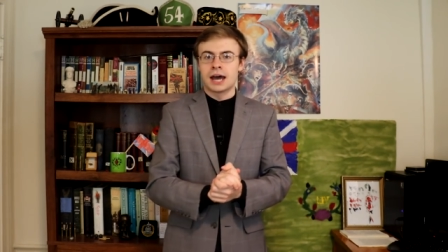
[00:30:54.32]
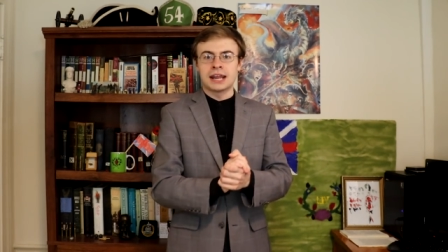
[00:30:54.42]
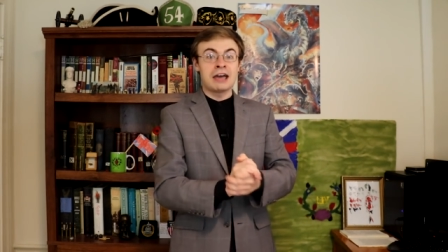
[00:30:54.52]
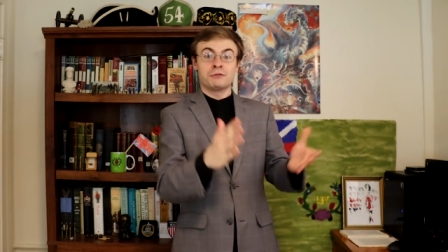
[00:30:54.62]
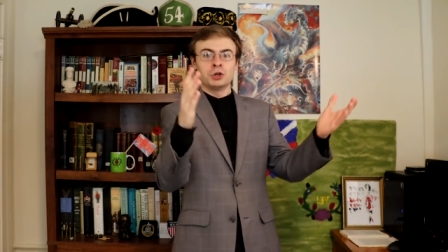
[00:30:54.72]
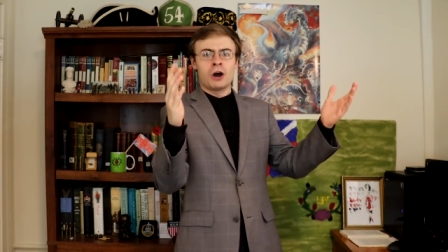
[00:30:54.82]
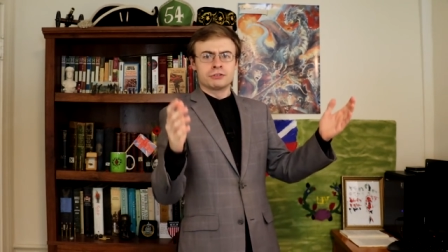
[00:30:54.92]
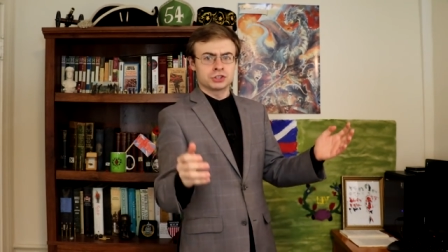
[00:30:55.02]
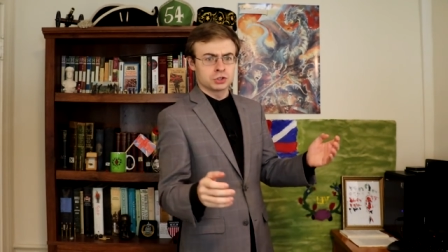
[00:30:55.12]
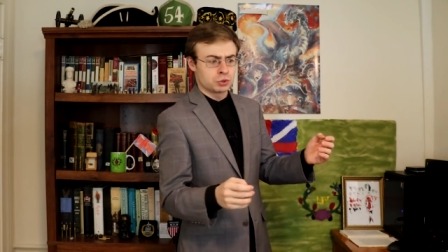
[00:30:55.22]
Not every
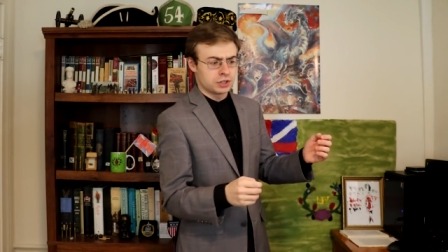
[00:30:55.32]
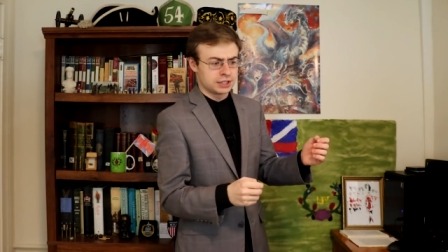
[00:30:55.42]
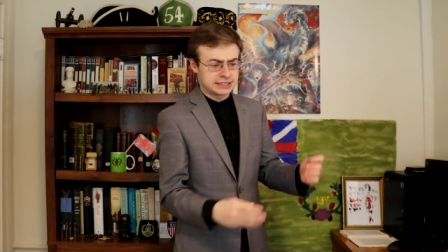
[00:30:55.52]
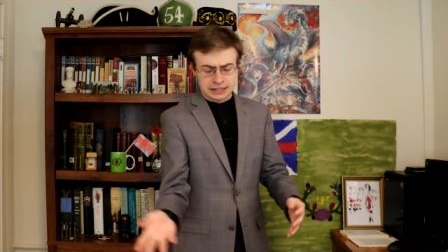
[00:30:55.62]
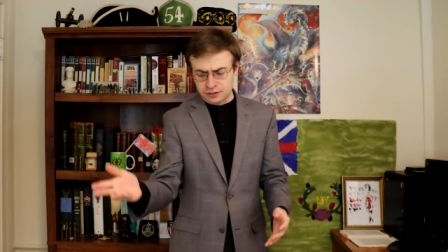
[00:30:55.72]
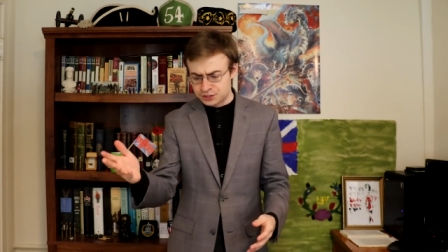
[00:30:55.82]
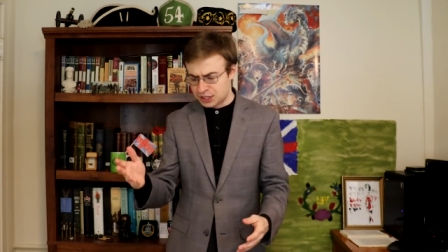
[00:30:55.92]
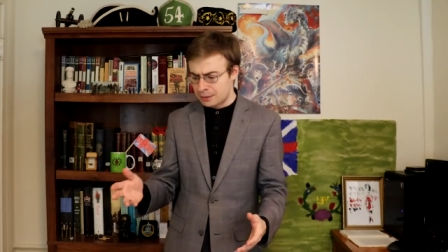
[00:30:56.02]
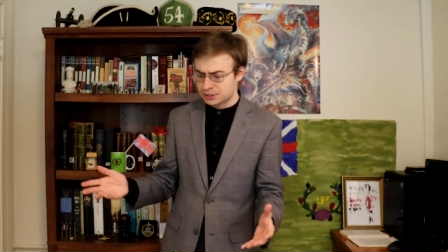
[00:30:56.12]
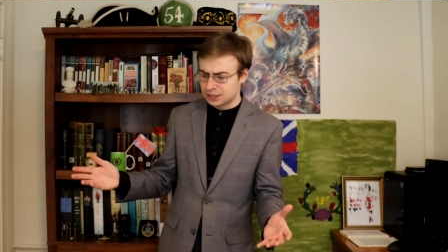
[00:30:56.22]
officer treated exactly the
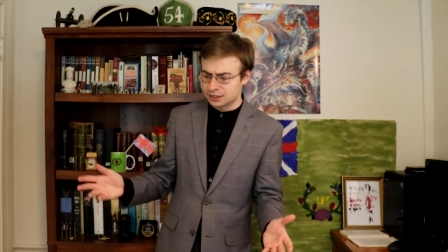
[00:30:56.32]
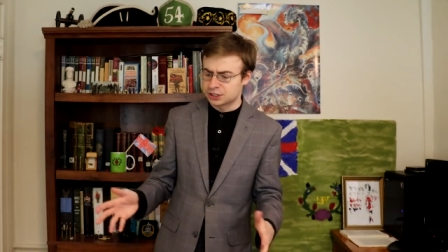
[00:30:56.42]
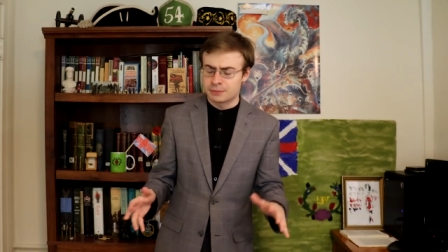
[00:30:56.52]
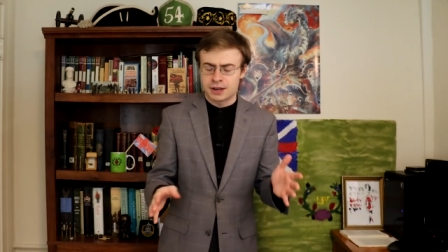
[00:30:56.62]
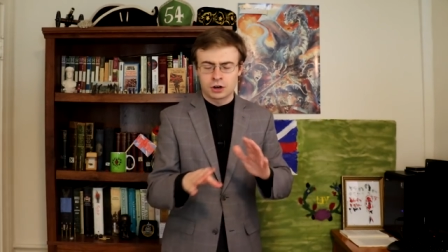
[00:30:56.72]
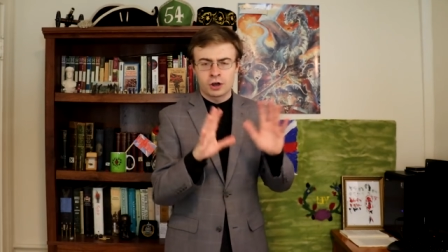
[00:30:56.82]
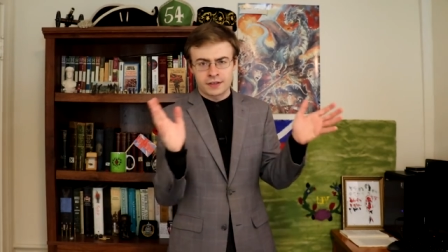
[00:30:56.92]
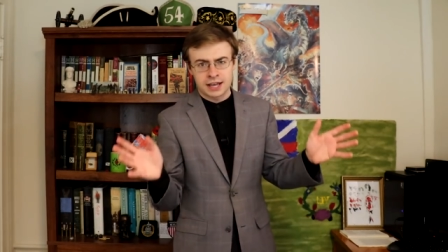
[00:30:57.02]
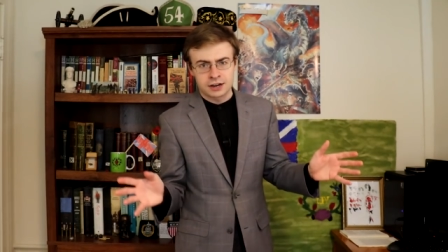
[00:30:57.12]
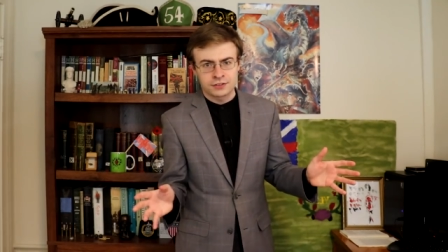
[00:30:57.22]
same as the enlisted men and
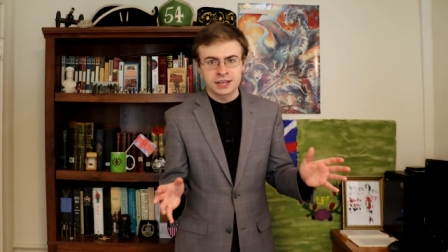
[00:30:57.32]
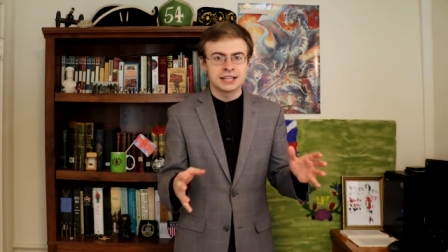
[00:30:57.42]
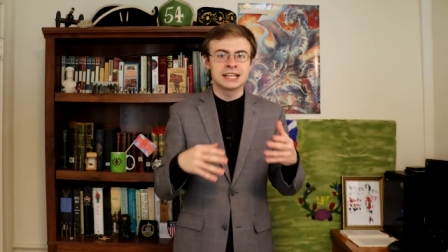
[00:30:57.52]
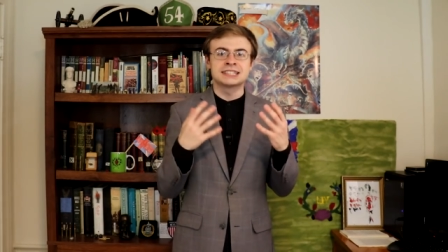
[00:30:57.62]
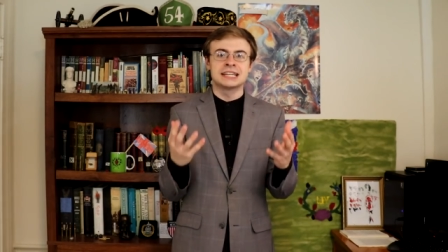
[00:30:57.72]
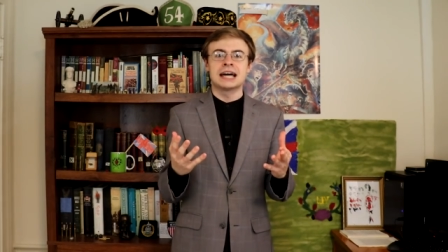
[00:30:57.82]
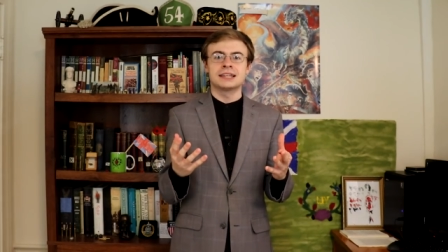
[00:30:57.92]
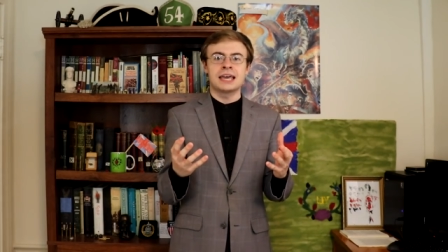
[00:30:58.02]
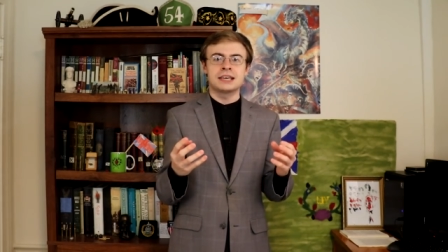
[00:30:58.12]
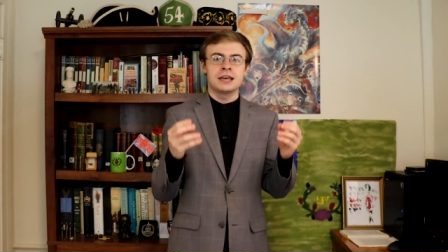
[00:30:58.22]
all that kind of thing. It, it's
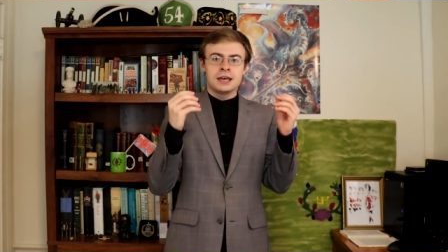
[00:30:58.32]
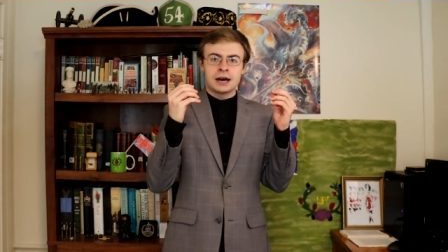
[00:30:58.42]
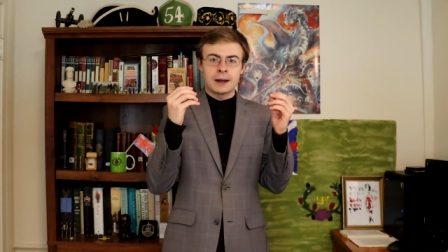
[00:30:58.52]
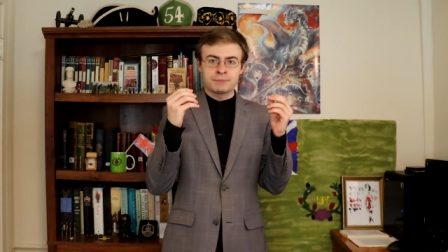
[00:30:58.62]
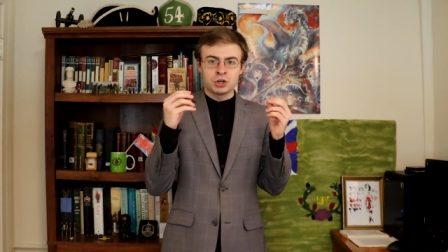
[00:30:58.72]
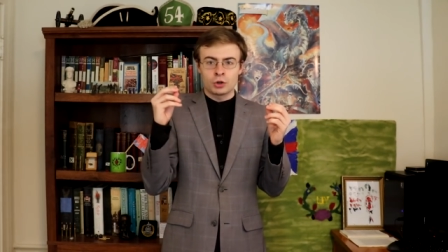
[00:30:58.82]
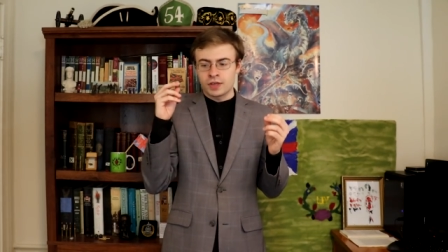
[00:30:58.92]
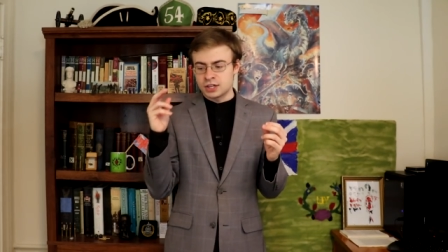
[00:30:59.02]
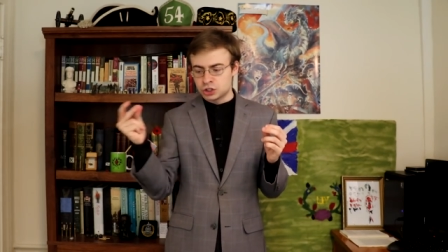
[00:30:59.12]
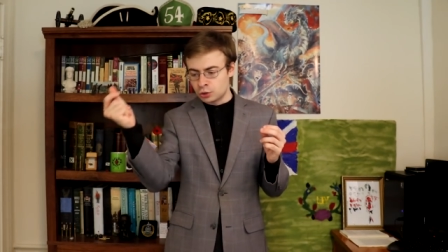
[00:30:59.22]
not like, uh, you
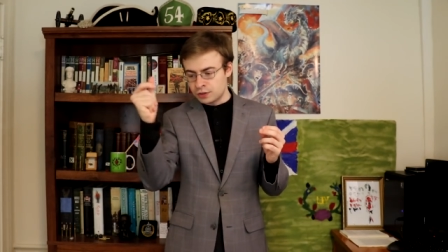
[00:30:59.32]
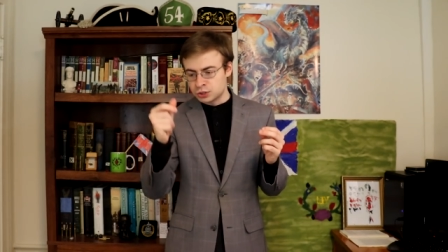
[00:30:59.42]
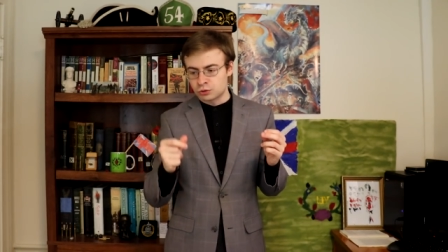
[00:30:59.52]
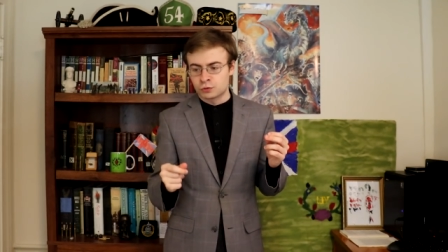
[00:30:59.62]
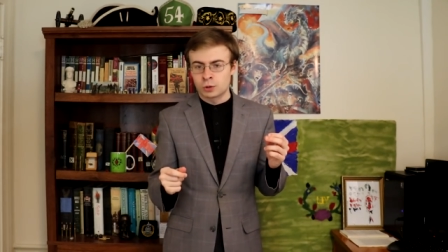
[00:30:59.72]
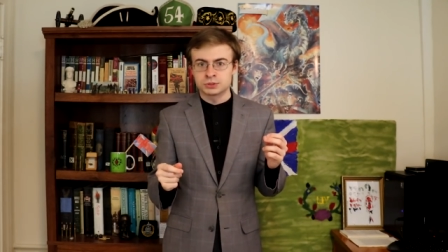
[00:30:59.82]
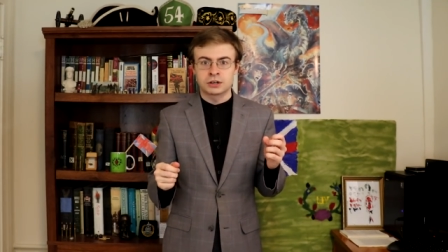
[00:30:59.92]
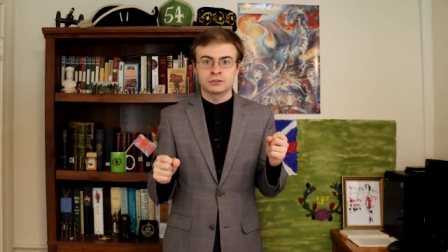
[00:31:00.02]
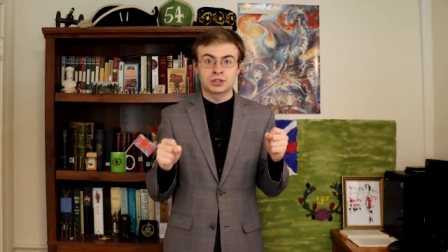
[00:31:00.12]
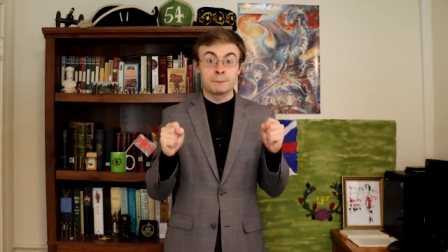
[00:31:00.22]
know, they instituted these
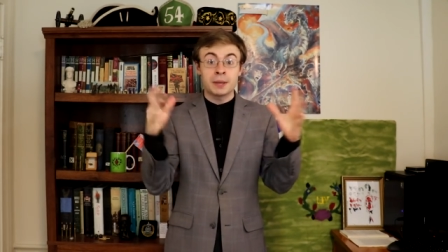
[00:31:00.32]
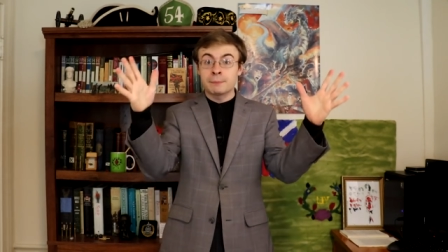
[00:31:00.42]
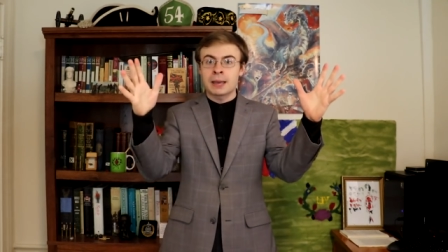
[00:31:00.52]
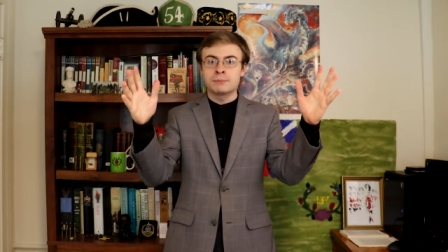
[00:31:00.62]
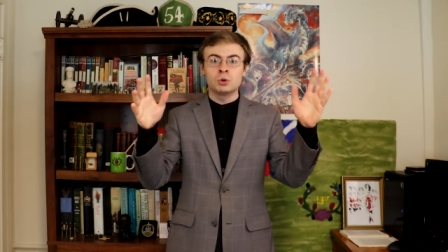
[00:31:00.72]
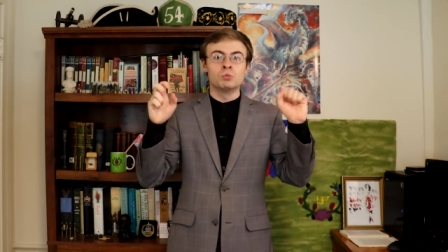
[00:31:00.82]
reforms and all of a sudden bing, bang,